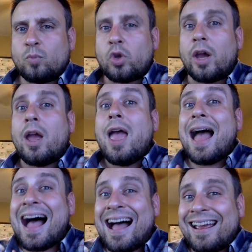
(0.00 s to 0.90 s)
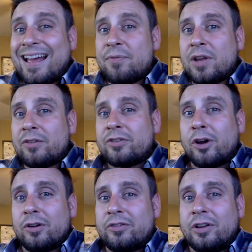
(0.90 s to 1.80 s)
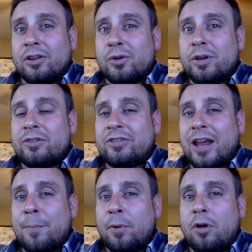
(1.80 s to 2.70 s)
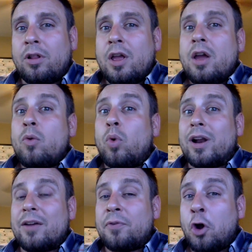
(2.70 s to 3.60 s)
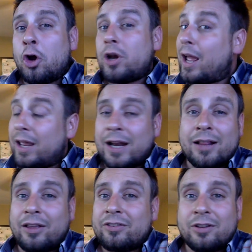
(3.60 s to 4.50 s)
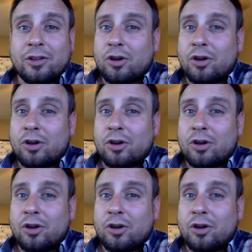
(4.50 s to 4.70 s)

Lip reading: Okay, I have concerns. Diluted sample, what I've heard, and I listened to the